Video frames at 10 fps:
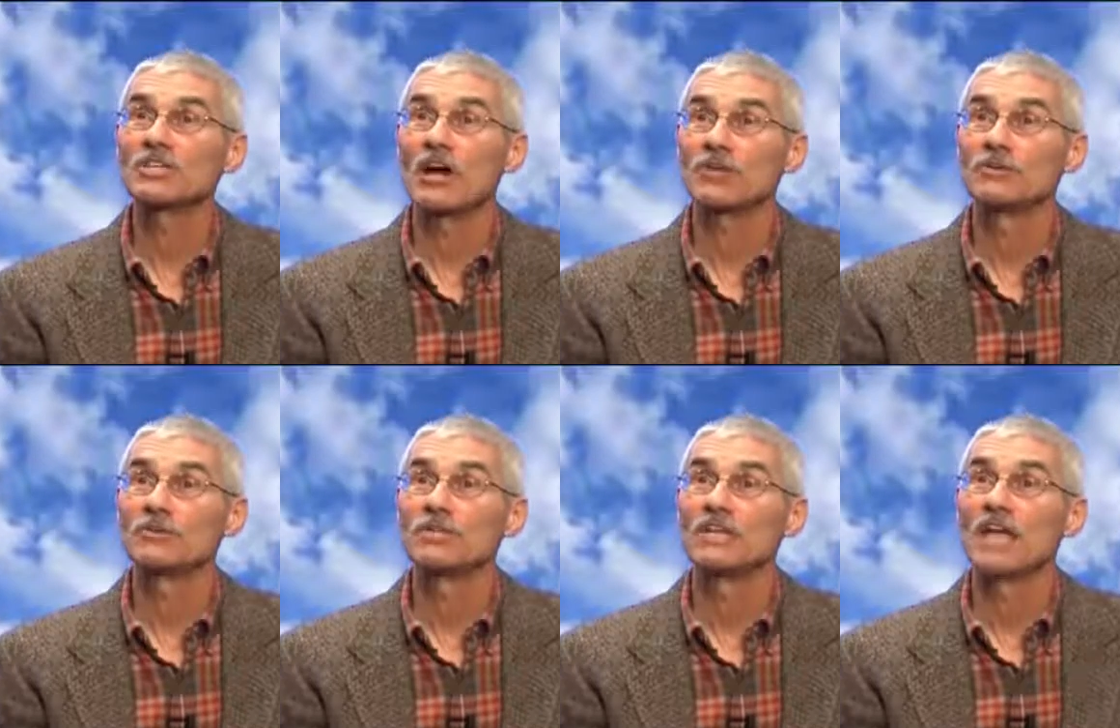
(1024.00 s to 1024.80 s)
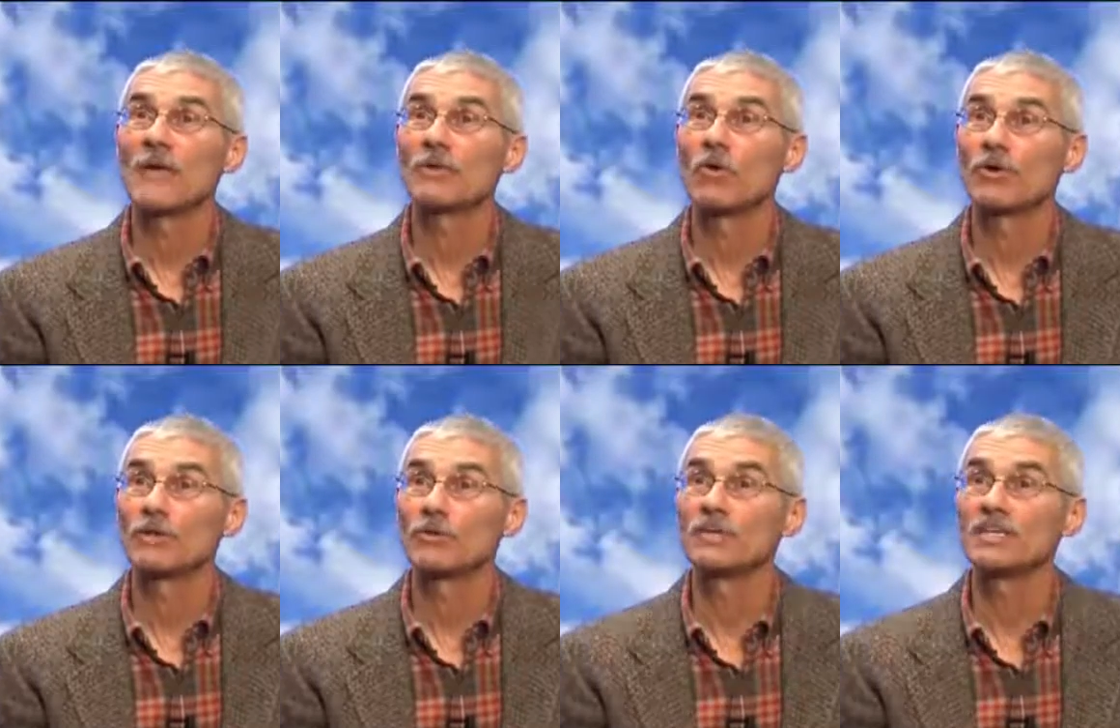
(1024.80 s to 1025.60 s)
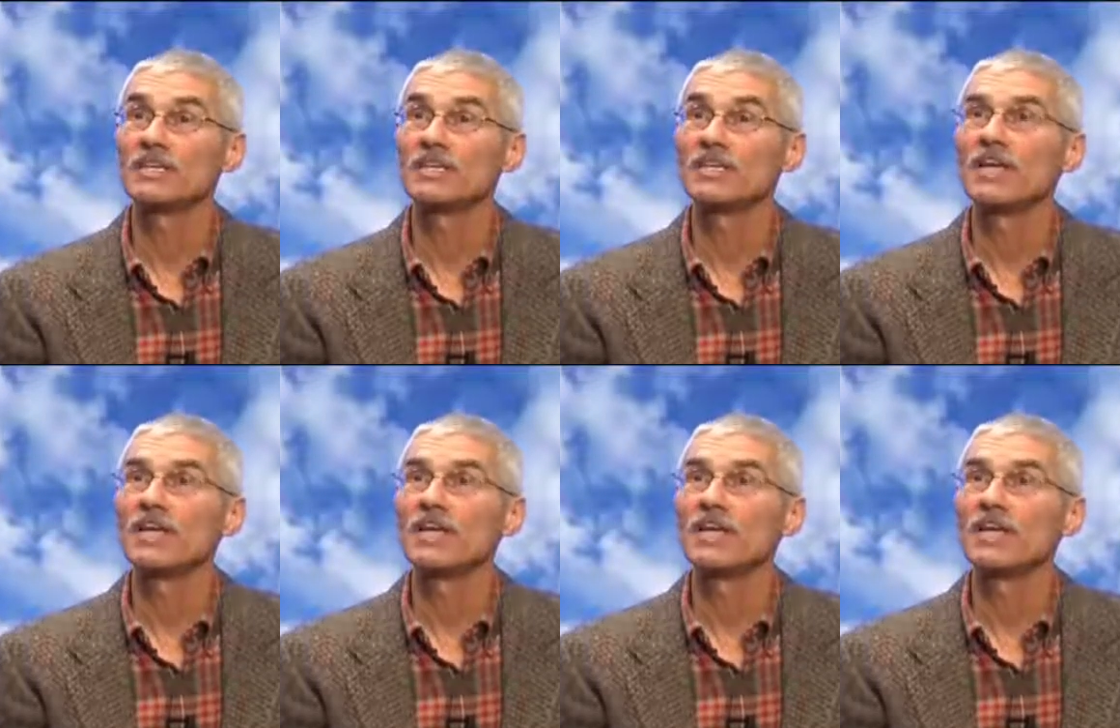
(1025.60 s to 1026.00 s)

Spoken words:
argued, and the court agreed,